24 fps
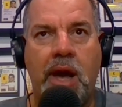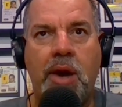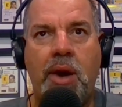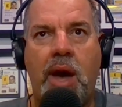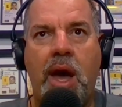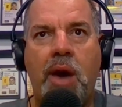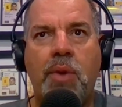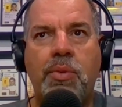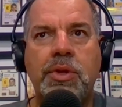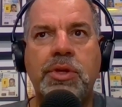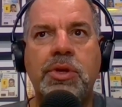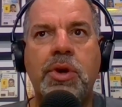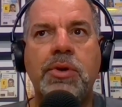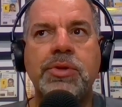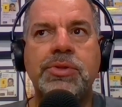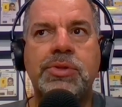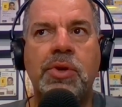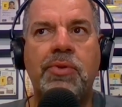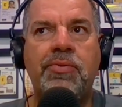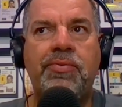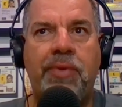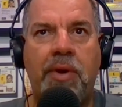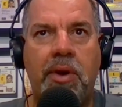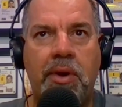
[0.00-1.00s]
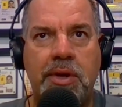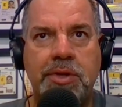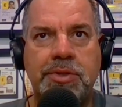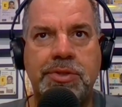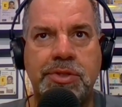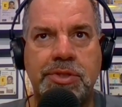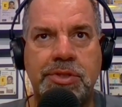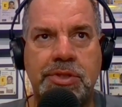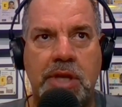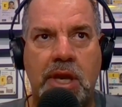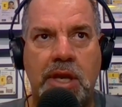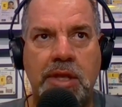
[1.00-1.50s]
I would go so far as
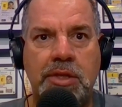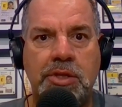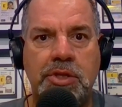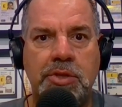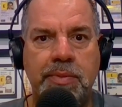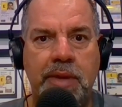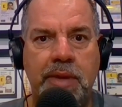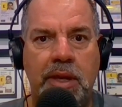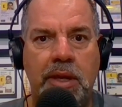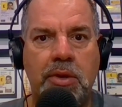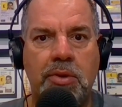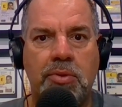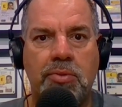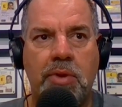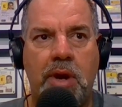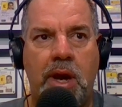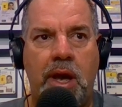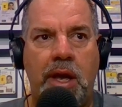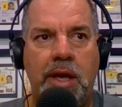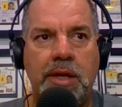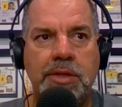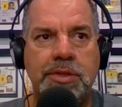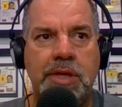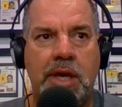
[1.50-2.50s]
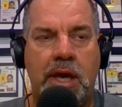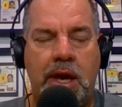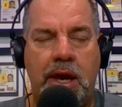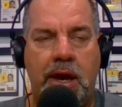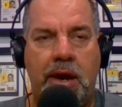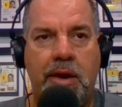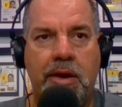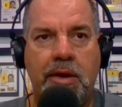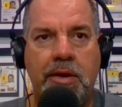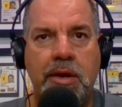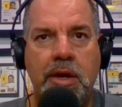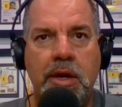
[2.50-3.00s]
to say that DeMeco Ryans'
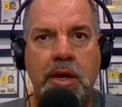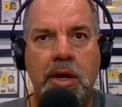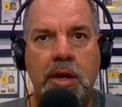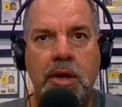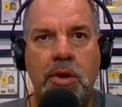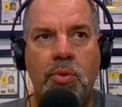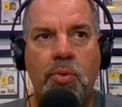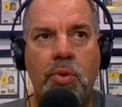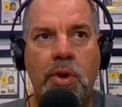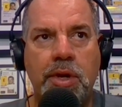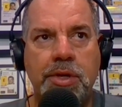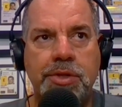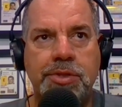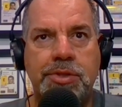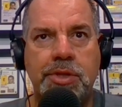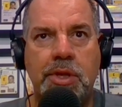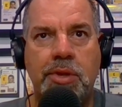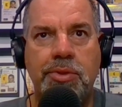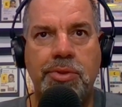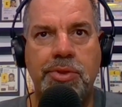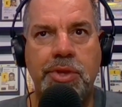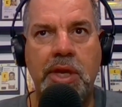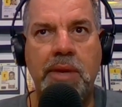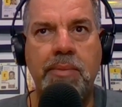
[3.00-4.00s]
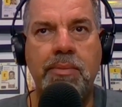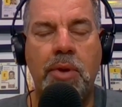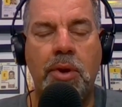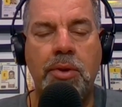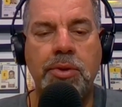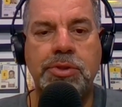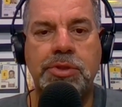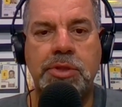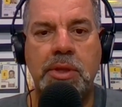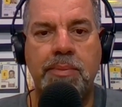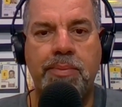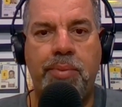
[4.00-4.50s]
hire was the
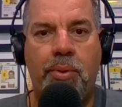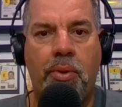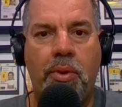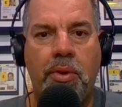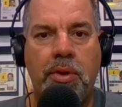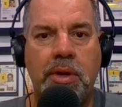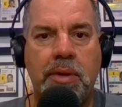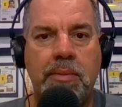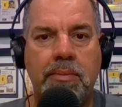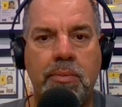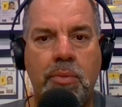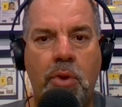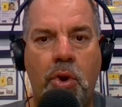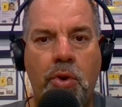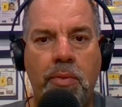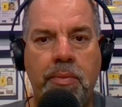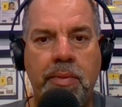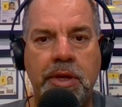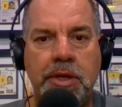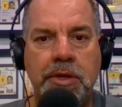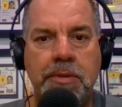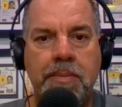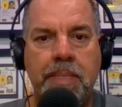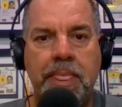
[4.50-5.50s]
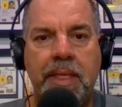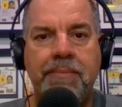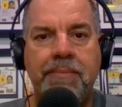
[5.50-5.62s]
most important moment